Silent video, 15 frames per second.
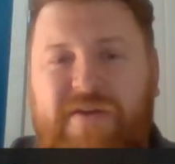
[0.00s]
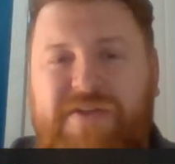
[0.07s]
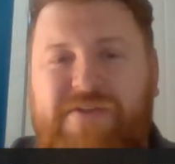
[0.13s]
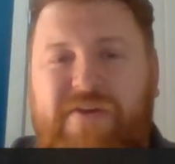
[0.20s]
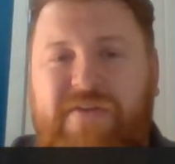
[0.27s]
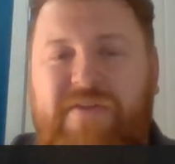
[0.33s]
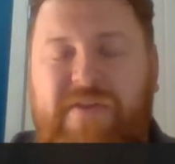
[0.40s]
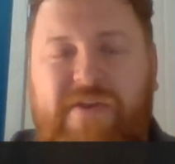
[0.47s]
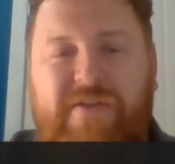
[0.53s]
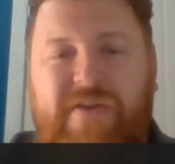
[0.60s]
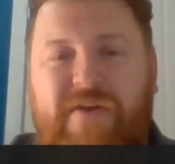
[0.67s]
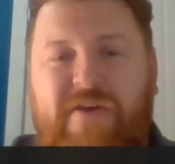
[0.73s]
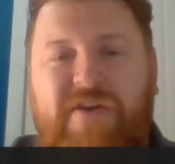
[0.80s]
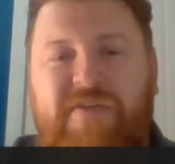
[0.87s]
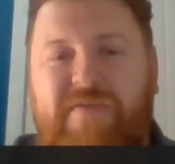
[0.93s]
So I think
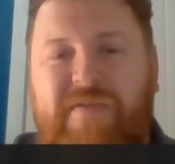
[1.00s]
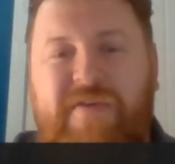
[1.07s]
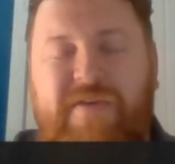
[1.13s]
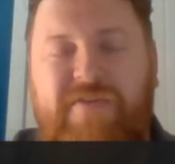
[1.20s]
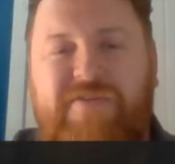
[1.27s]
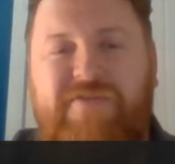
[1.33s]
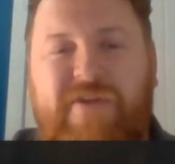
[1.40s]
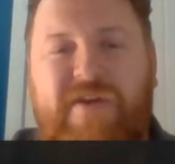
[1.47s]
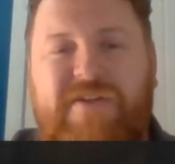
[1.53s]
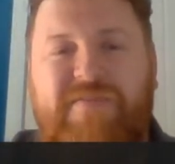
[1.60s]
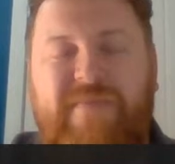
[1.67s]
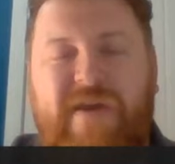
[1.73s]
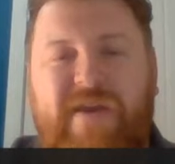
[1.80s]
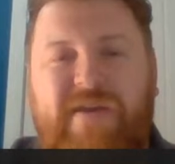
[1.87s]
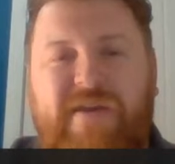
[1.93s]
the argument that you're trying
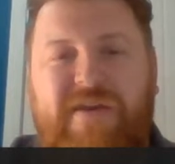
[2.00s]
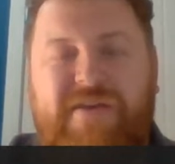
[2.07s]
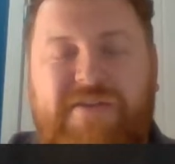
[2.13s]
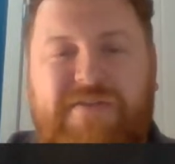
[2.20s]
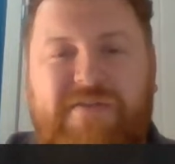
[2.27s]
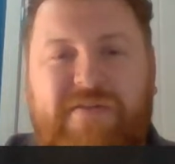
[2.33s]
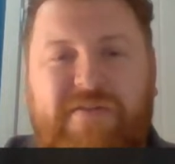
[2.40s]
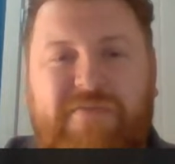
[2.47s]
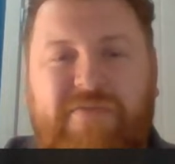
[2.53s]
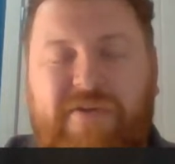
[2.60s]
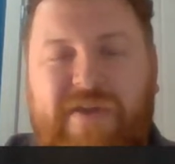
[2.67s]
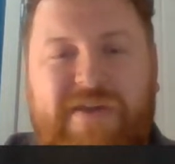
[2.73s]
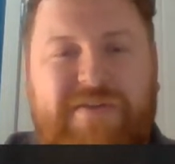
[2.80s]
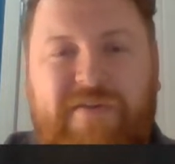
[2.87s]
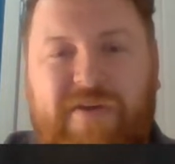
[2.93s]
to make is,
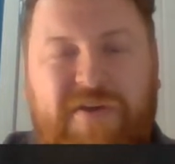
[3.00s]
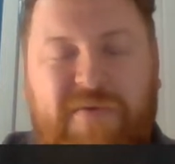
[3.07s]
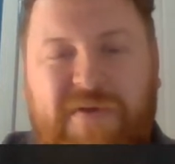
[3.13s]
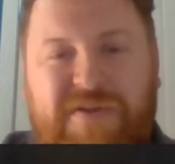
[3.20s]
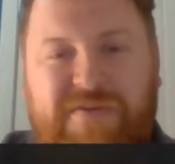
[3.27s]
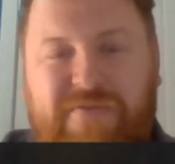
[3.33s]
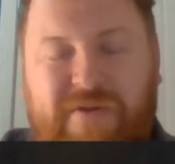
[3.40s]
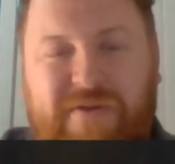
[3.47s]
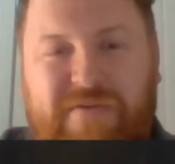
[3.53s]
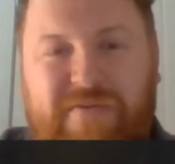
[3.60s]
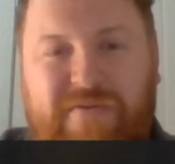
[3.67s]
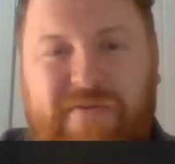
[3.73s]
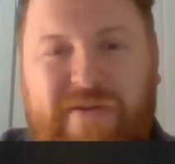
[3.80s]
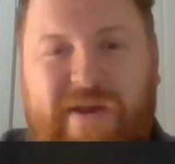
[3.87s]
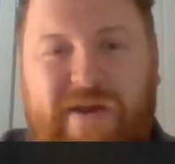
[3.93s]
well, that's not equestrian,
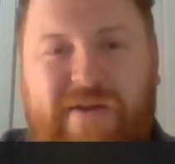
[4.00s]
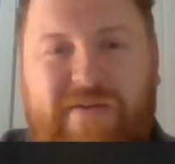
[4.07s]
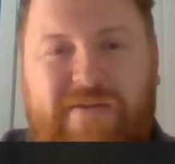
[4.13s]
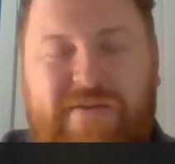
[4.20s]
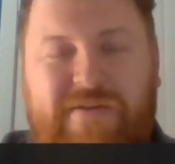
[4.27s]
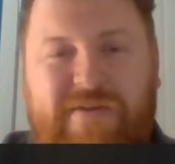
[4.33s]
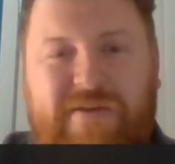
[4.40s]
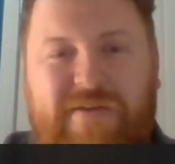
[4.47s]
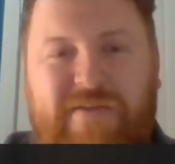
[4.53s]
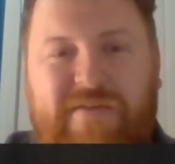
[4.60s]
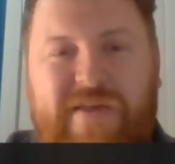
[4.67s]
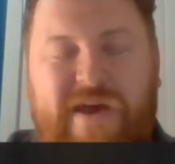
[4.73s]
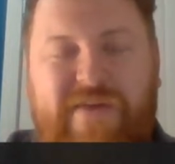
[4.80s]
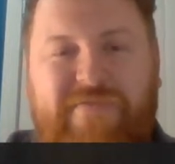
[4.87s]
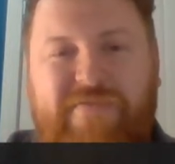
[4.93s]
and
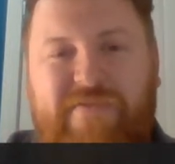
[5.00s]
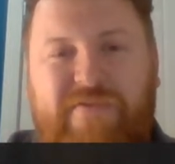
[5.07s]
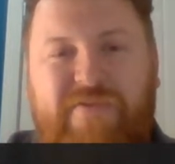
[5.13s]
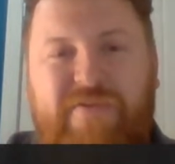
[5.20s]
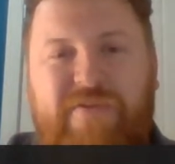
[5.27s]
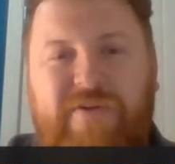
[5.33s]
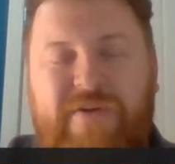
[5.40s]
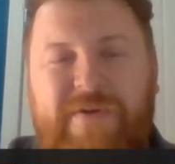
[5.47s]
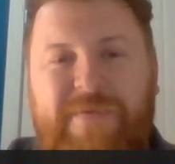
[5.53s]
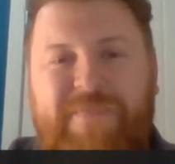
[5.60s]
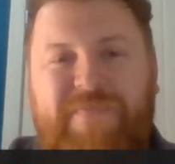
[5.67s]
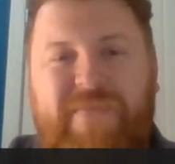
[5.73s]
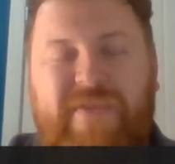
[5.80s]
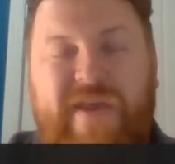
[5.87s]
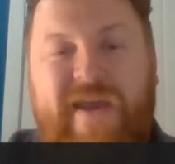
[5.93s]
therefore
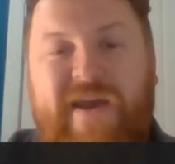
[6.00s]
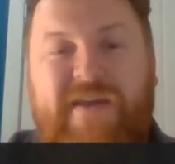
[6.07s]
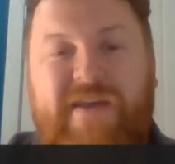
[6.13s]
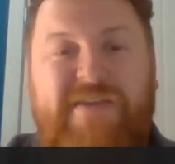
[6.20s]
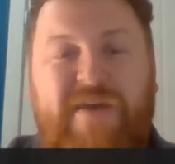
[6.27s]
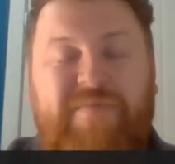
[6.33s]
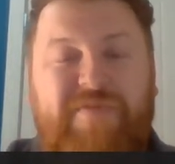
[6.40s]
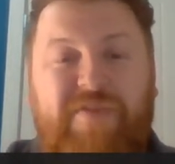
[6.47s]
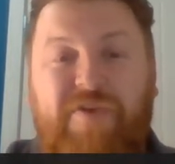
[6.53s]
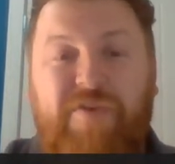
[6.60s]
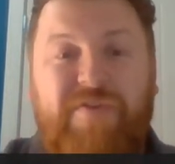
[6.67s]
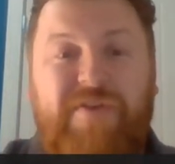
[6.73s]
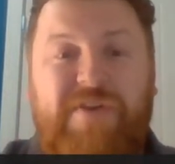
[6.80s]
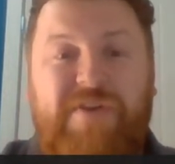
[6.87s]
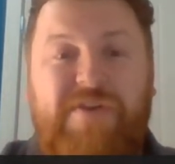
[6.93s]
they accept
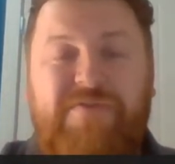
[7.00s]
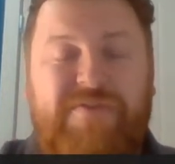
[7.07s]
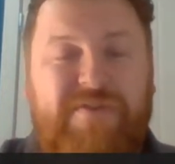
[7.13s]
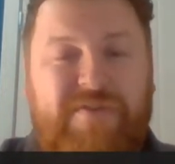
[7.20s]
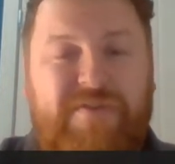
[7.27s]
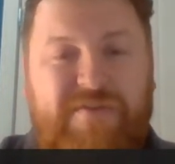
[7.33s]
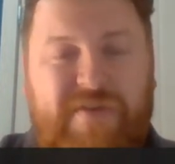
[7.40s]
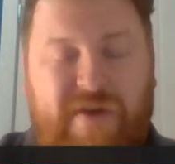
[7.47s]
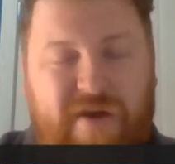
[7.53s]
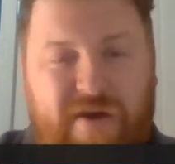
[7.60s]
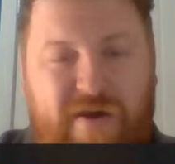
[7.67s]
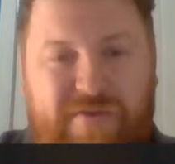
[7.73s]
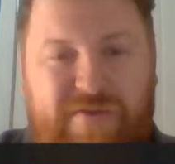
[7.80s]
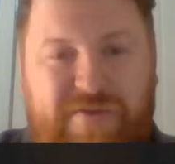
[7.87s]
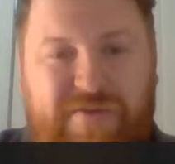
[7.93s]
other uses that
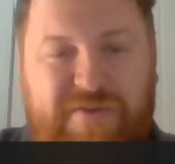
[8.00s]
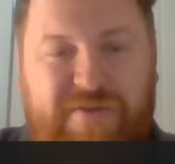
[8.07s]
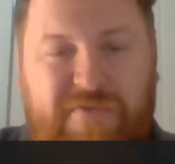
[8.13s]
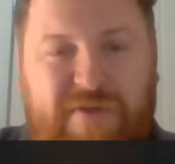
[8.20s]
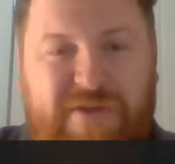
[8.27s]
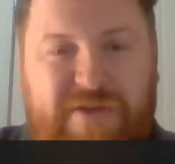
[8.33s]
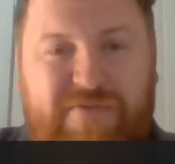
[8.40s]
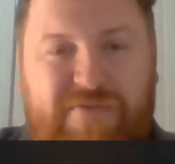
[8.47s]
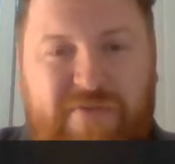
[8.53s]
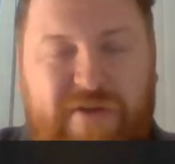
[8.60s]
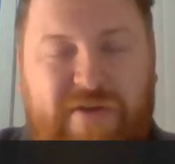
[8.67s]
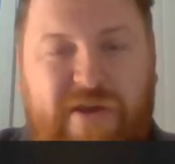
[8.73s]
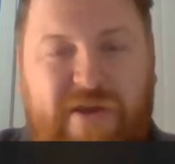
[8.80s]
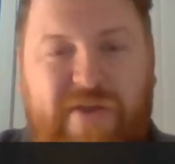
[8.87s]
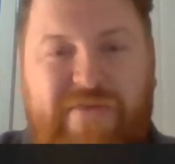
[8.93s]
aren't just
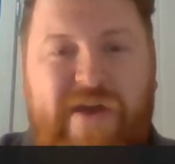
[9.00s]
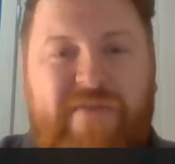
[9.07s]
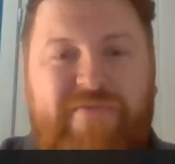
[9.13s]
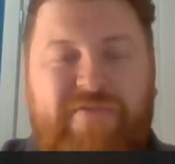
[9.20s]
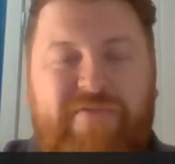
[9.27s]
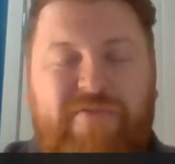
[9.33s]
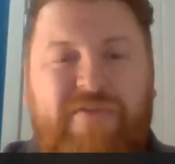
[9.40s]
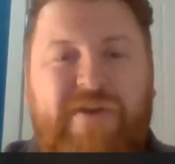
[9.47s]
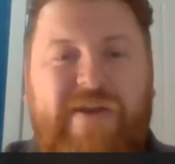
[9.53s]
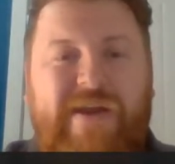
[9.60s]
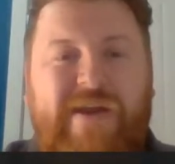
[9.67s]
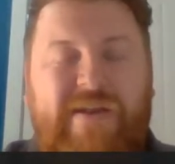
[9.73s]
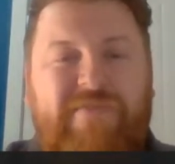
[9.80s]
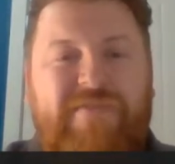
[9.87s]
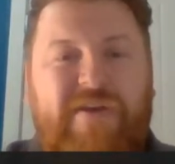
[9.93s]
equestrian, and therefore can
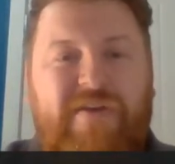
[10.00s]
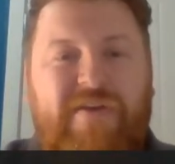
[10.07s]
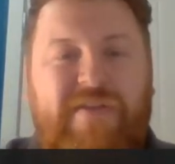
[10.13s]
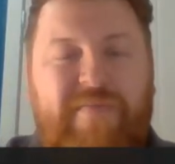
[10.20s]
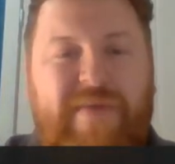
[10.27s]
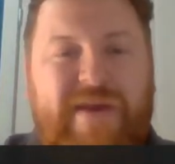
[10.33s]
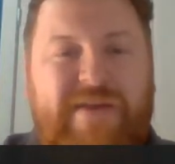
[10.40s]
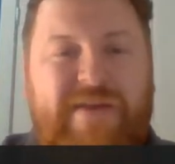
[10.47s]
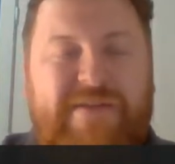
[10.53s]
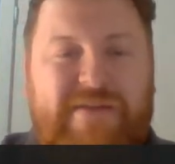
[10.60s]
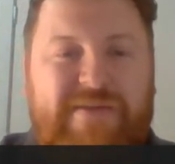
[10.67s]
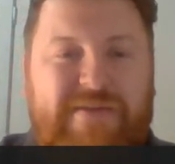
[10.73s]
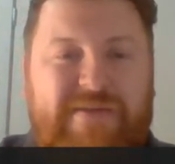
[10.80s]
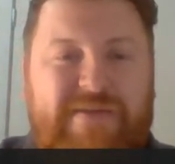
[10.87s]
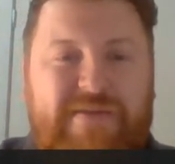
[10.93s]
I lift it on that
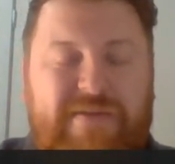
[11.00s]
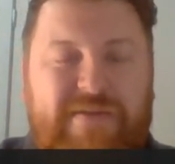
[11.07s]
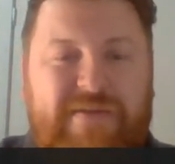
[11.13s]
basis?